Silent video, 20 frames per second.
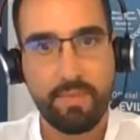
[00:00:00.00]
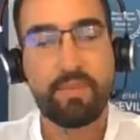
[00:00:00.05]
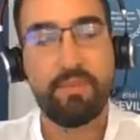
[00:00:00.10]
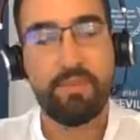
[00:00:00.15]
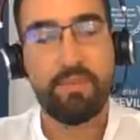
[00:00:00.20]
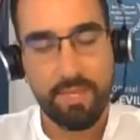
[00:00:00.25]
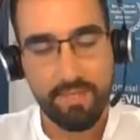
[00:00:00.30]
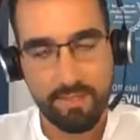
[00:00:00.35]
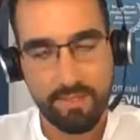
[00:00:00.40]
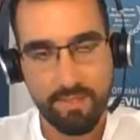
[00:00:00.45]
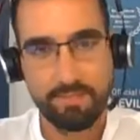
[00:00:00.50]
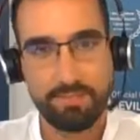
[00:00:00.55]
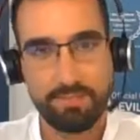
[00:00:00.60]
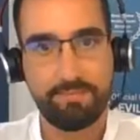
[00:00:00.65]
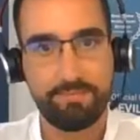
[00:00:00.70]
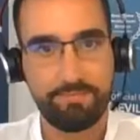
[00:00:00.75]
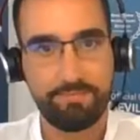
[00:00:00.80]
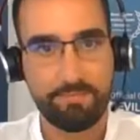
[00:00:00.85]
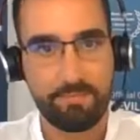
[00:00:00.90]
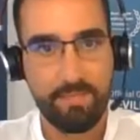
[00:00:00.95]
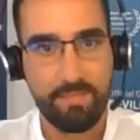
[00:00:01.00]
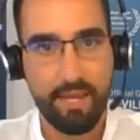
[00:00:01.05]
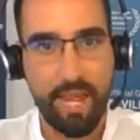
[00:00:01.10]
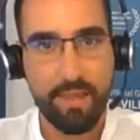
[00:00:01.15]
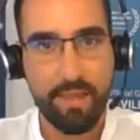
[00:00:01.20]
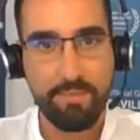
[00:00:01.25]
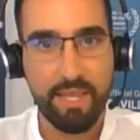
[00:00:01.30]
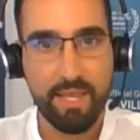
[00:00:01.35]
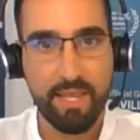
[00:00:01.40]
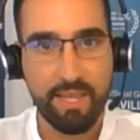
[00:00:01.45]
Yes,
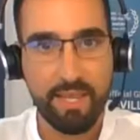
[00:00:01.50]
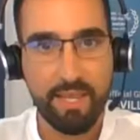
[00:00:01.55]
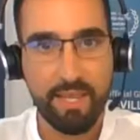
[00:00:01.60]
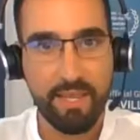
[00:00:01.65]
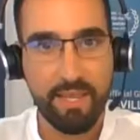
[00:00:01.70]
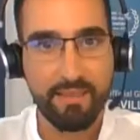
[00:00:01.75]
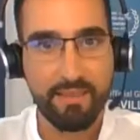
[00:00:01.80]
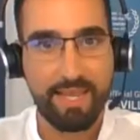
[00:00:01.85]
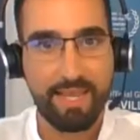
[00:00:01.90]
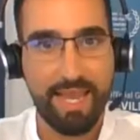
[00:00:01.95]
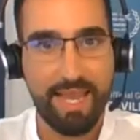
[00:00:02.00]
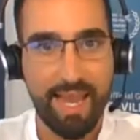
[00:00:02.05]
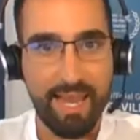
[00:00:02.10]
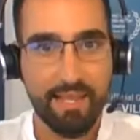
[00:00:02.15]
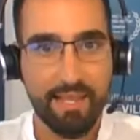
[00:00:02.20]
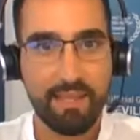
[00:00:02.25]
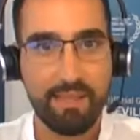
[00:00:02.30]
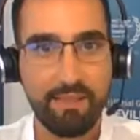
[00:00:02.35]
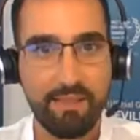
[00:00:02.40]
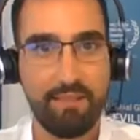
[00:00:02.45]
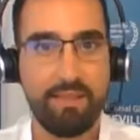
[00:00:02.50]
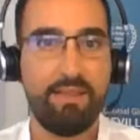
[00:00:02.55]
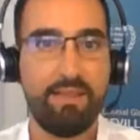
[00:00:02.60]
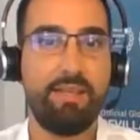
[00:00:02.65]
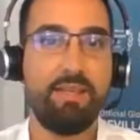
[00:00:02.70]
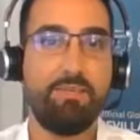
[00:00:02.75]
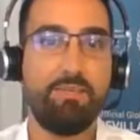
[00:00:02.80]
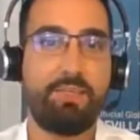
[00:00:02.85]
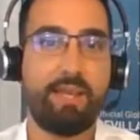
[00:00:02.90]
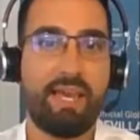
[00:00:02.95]
I'm the guy
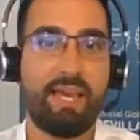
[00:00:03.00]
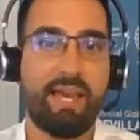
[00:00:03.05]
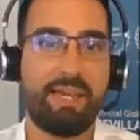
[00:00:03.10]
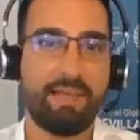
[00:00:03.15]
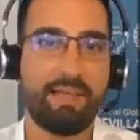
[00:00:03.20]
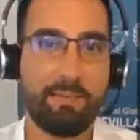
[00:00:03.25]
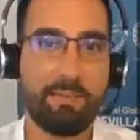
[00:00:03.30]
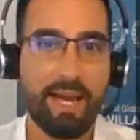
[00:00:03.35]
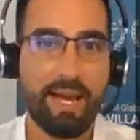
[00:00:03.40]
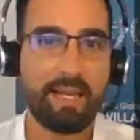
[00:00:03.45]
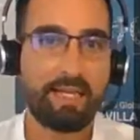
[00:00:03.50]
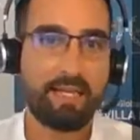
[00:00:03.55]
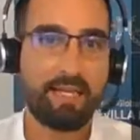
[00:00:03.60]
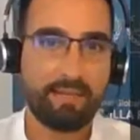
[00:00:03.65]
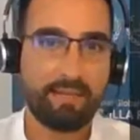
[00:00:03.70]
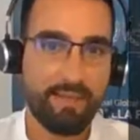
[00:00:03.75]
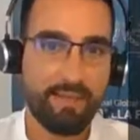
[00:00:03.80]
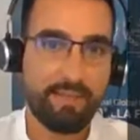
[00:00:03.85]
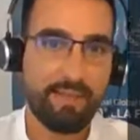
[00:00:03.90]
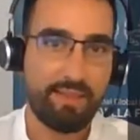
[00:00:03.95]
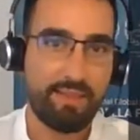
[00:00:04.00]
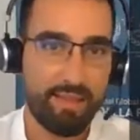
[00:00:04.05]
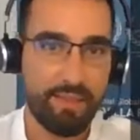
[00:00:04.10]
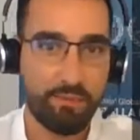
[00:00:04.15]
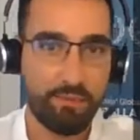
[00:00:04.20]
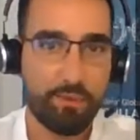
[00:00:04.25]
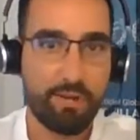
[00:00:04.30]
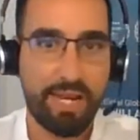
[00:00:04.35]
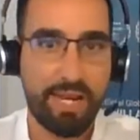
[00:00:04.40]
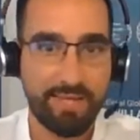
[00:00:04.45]
behind the magic
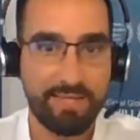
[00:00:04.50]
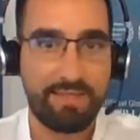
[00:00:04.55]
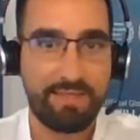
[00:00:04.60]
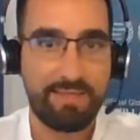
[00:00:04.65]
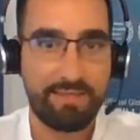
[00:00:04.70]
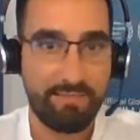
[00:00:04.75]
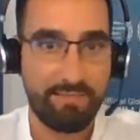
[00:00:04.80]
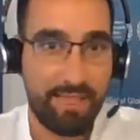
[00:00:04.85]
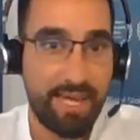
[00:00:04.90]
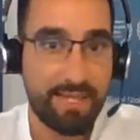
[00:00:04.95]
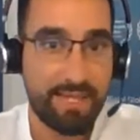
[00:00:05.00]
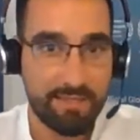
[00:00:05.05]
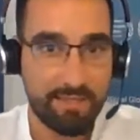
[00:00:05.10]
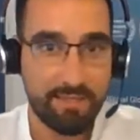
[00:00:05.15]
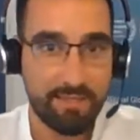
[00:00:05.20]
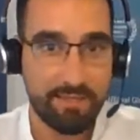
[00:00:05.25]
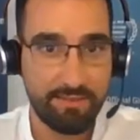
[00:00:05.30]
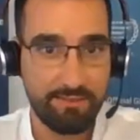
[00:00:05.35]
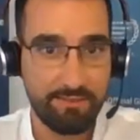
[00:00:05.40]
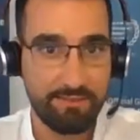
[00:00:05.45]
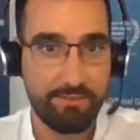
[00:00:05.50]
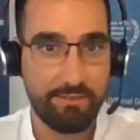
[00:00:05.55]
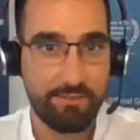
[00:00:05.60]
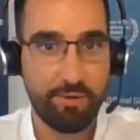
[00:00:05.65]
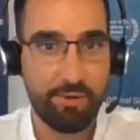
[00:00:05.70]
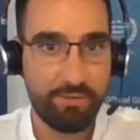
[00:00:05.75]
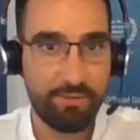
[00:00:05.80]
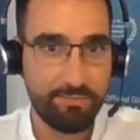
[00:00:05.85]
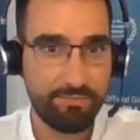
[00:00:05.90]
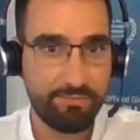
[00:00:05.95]
that your guys does,
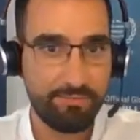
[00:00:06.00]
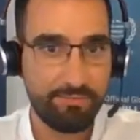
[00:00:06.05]
you know?